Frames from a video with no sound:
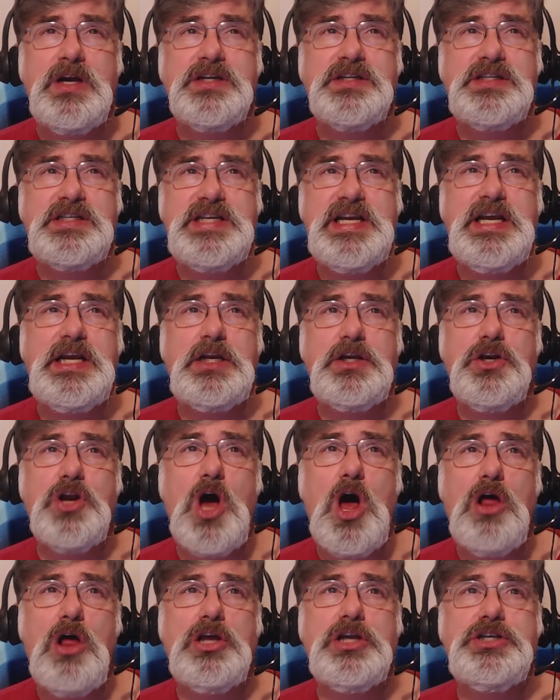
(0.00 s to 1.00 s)
seek
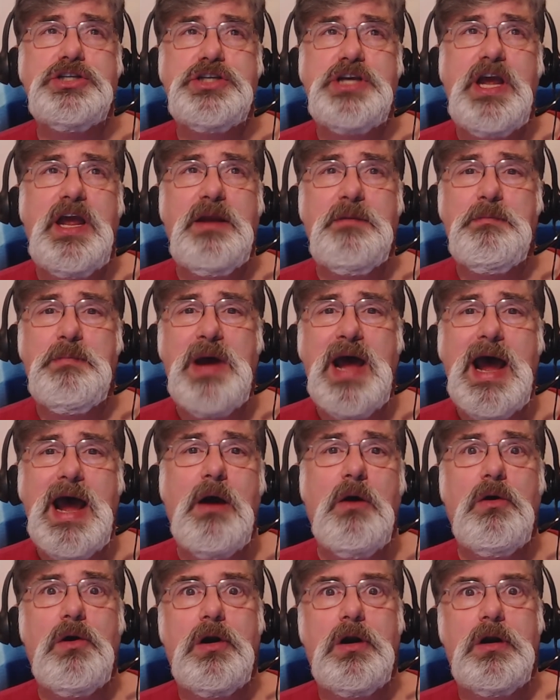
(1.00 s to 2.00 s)
knowledge and
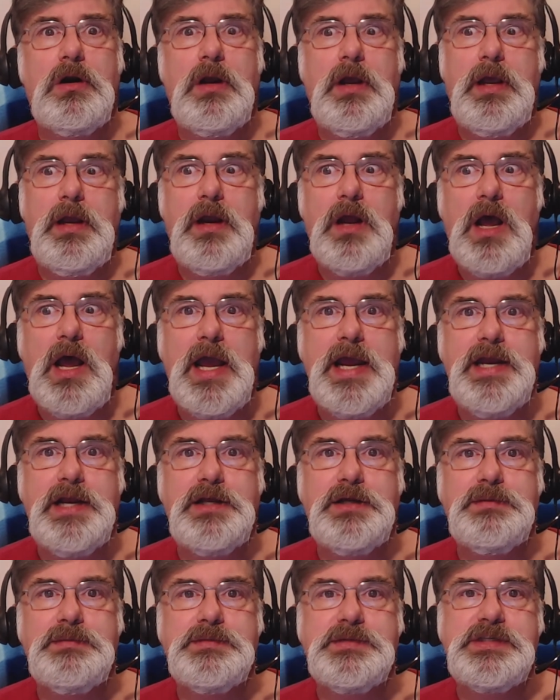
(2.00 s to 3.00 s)
power and
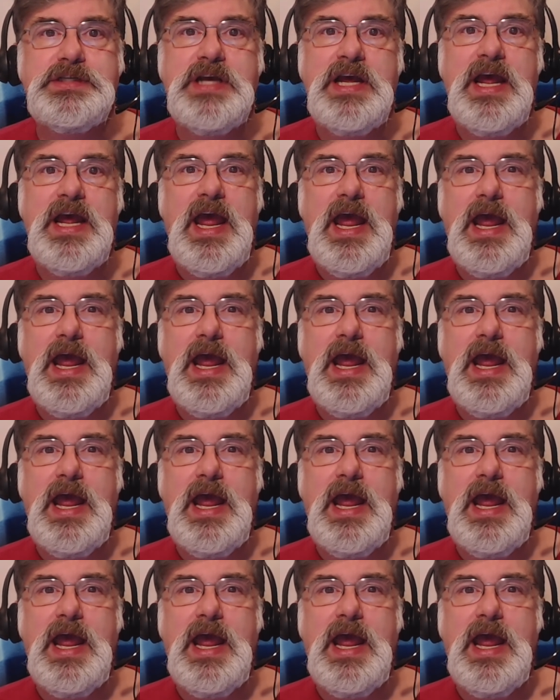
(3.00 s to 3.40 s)
items